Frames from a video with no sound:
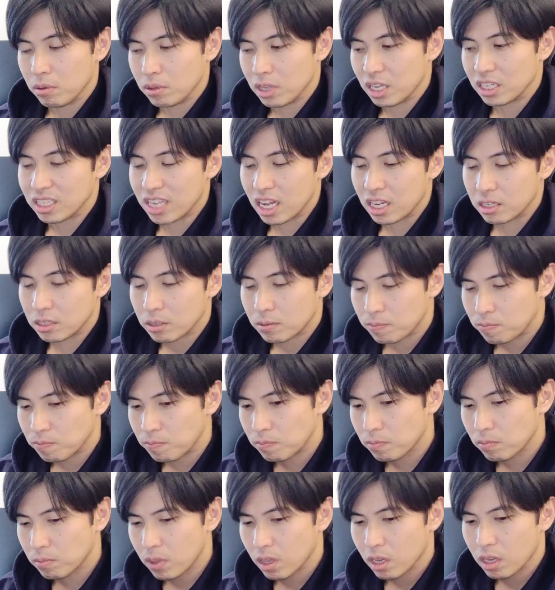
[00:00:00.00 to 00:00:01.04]
The stats.
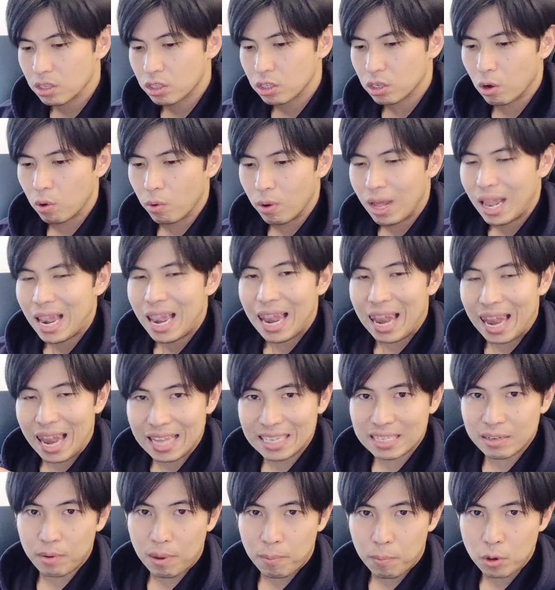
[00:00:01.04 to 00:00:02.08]
So
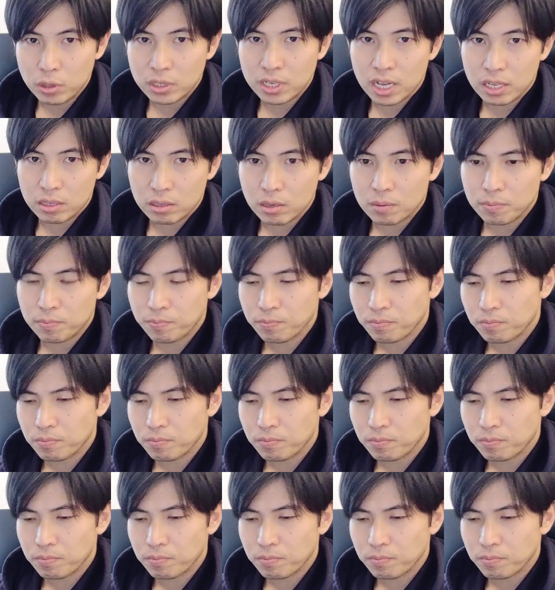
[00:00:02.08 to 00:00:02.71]
less than 1%.